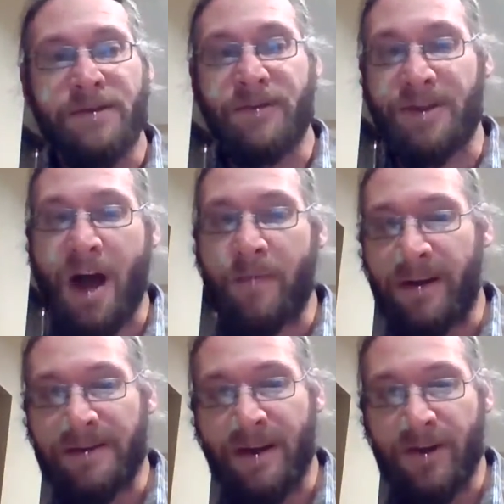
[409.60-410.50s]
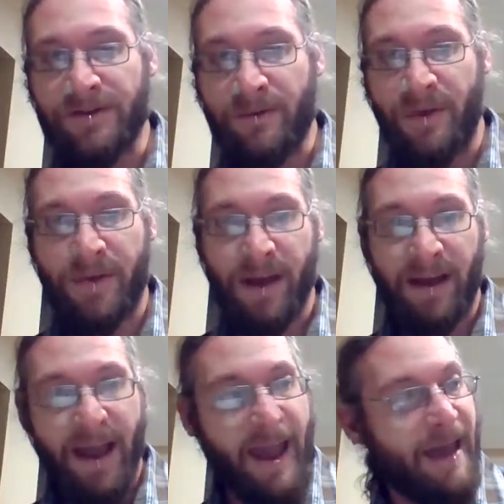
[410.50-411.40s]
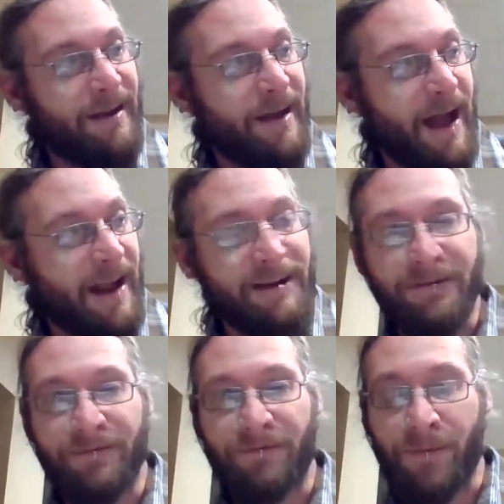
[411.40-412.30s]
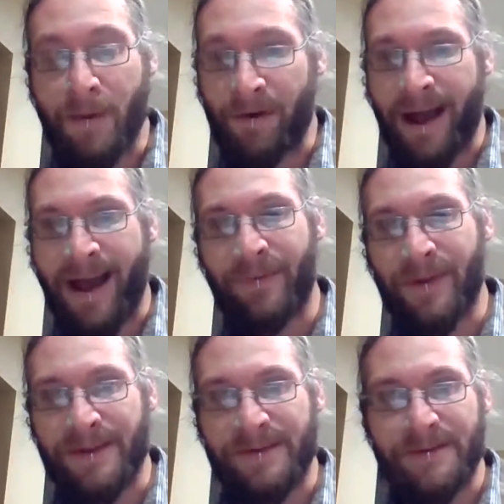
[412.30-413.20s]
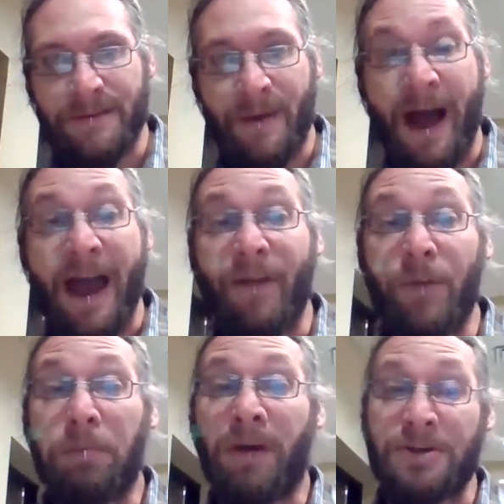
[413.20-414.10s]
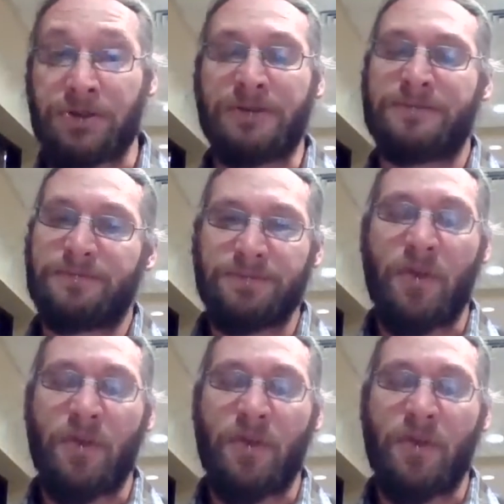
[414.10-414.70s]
So this comic is also in the thing, and I didn't remember I had this. I had the pleasure